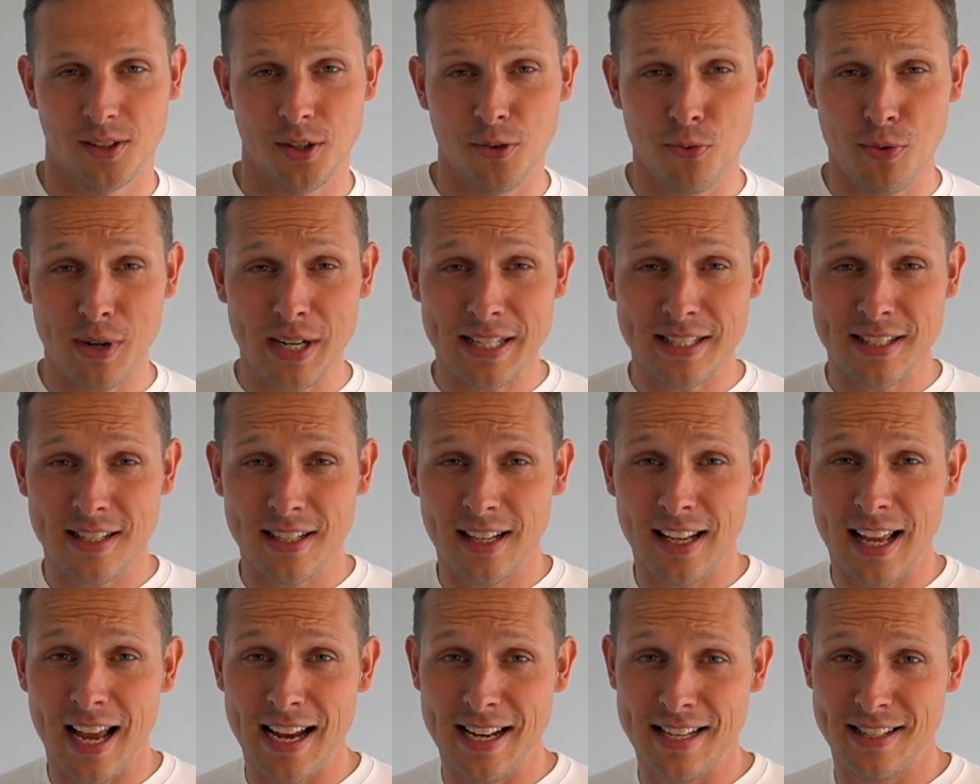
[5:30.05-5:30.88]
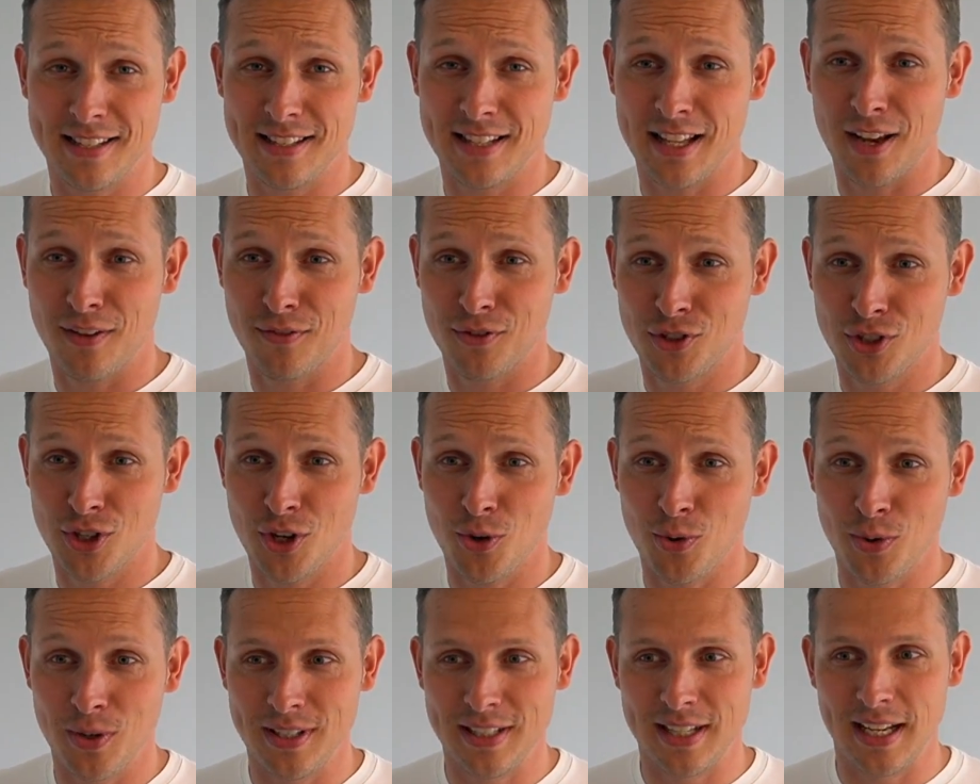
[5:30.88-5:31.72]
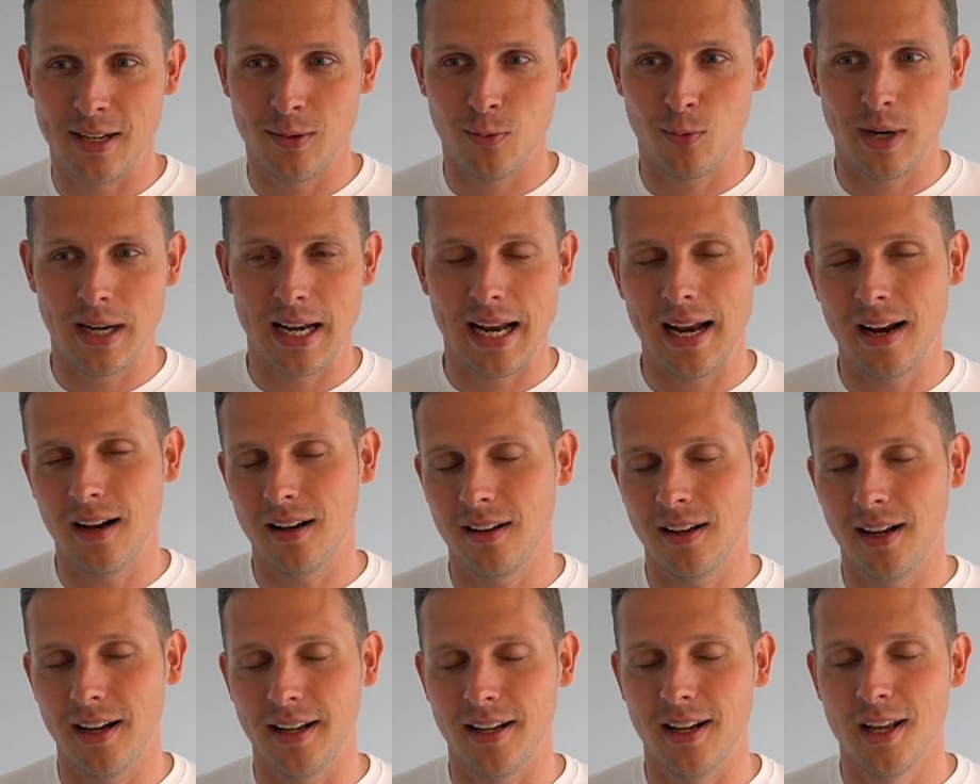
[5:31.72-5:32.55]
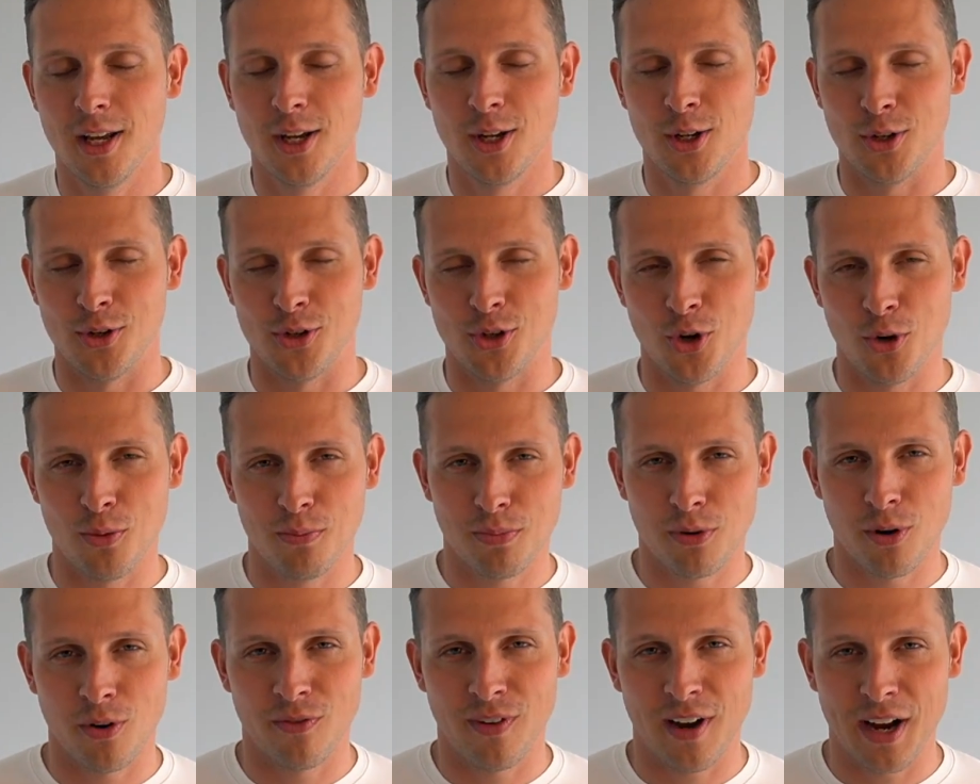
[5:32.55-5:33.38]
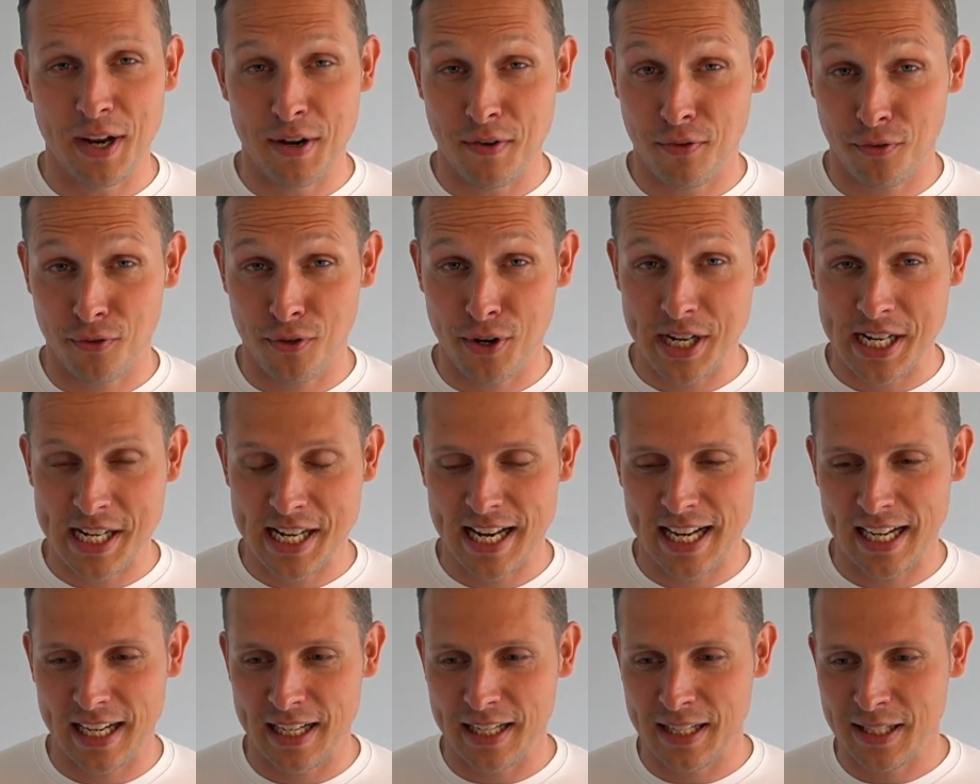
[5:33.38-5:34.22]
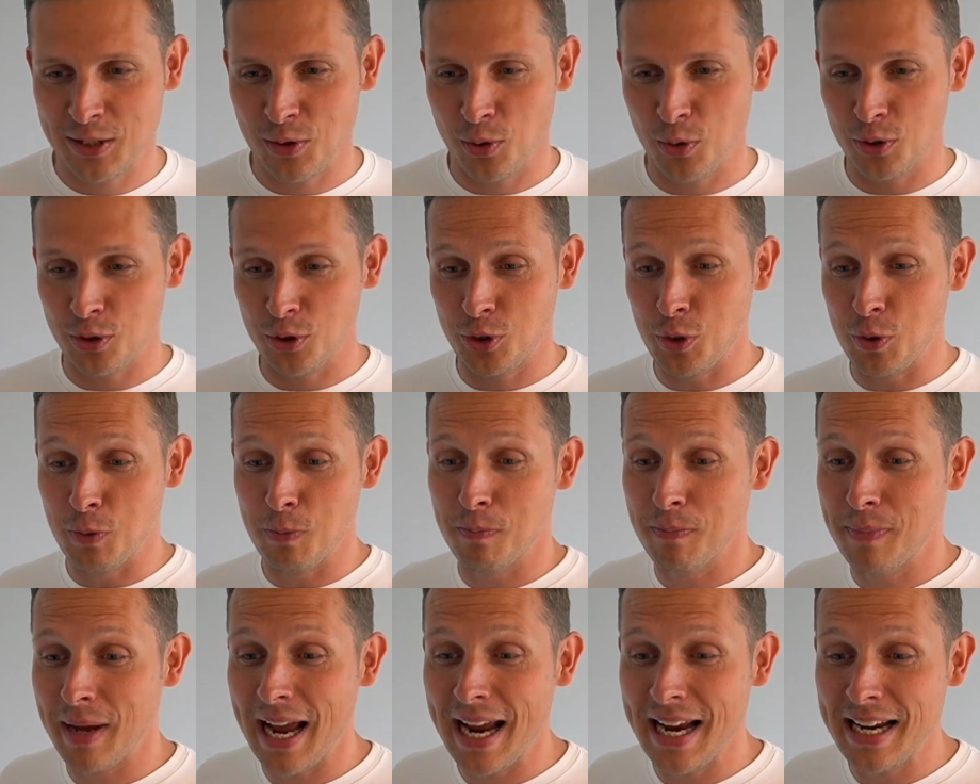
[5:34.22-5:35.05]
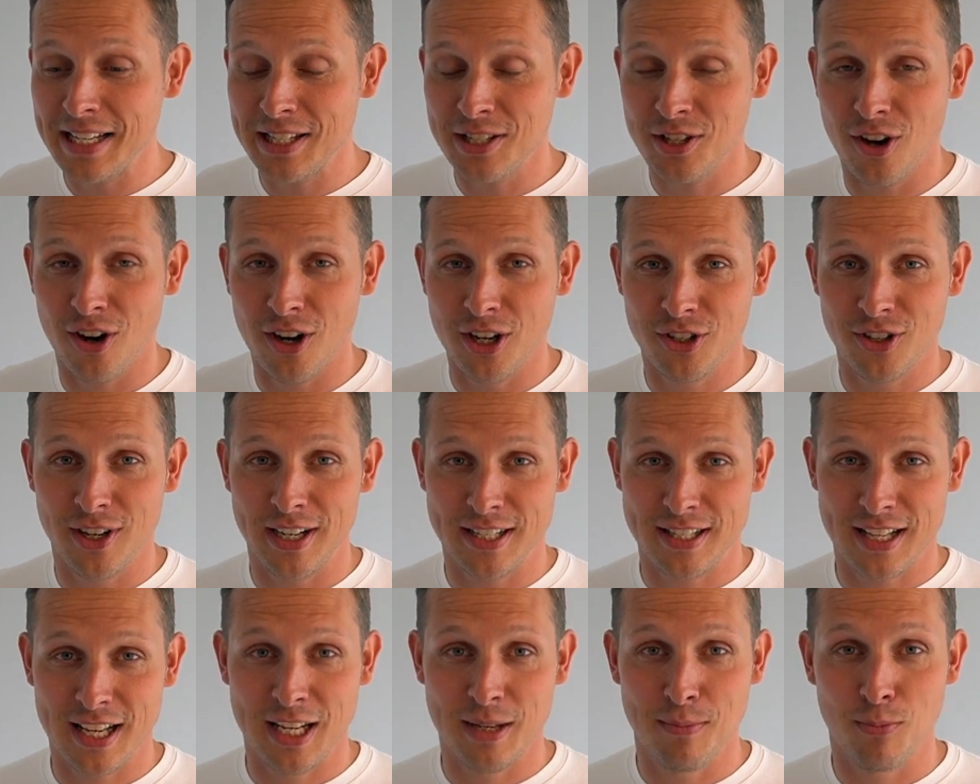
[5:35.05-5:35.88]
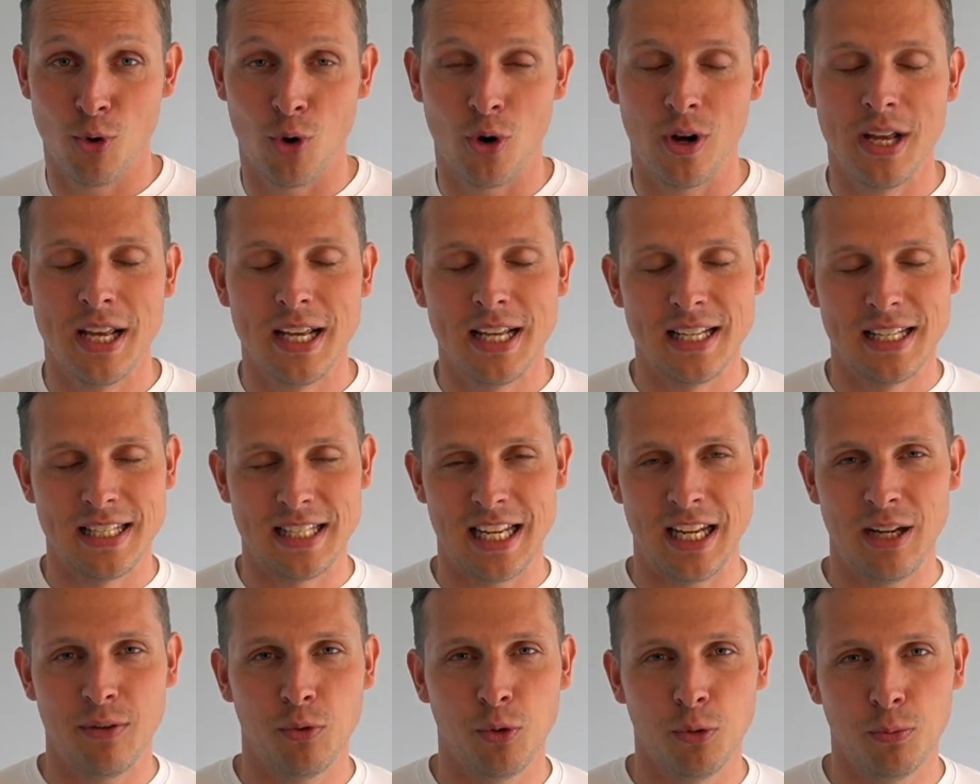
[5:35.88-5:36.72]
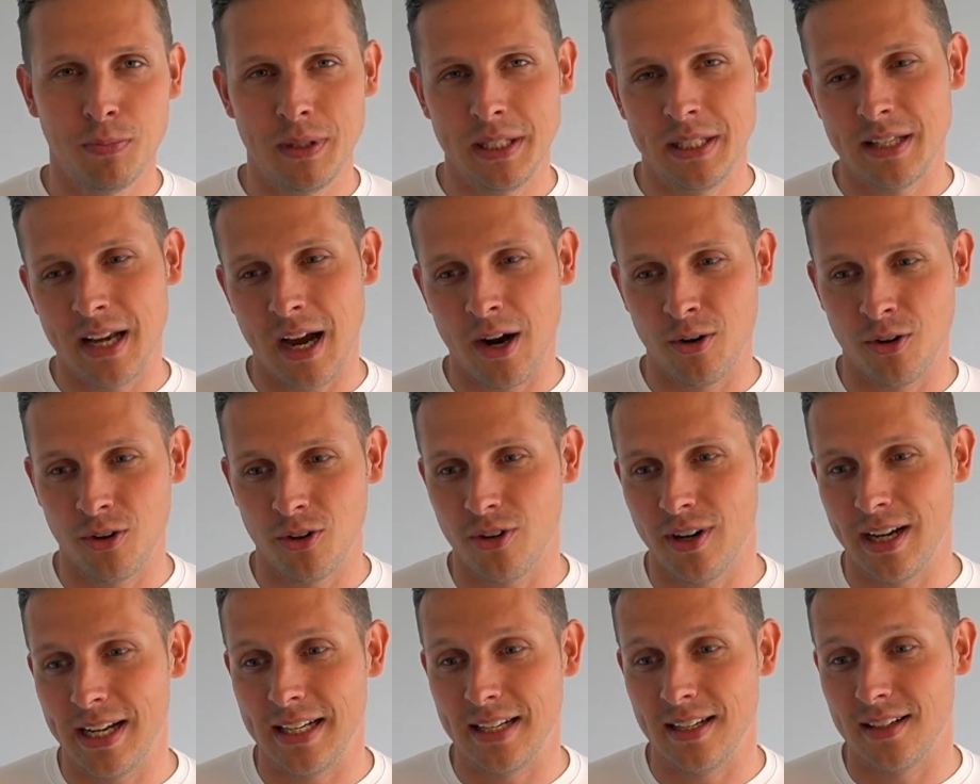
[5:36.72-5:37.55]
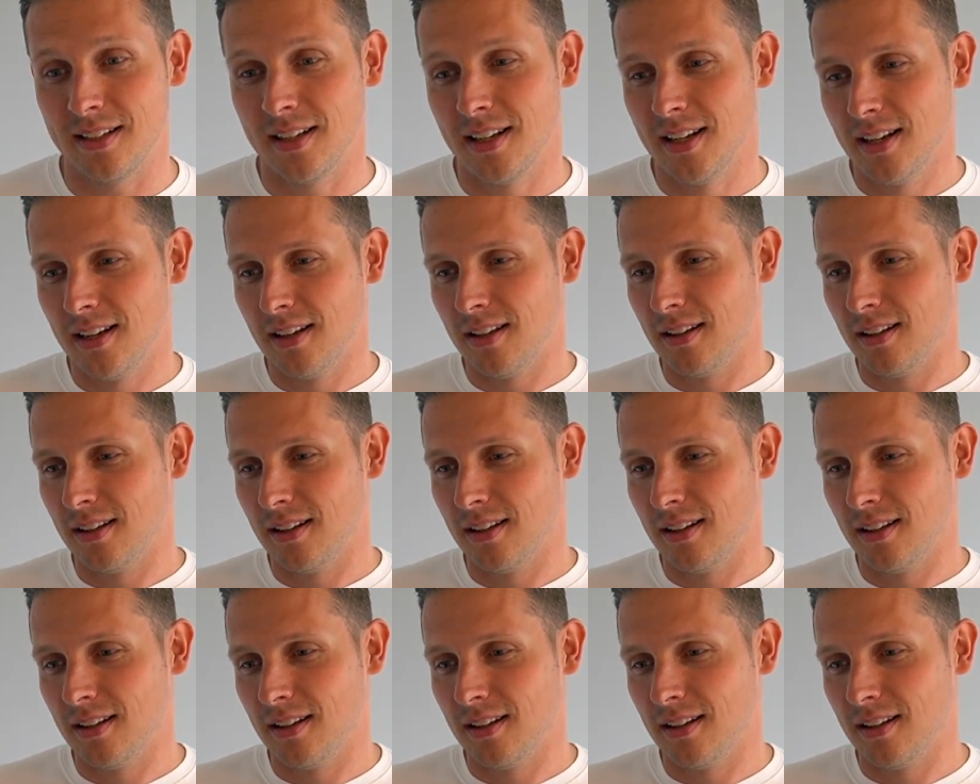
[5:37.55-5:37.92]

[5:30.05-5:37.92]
So recent cases have shown that when airline don't provide free tickets or don't pay Skytrax anymore, they will be downgraded.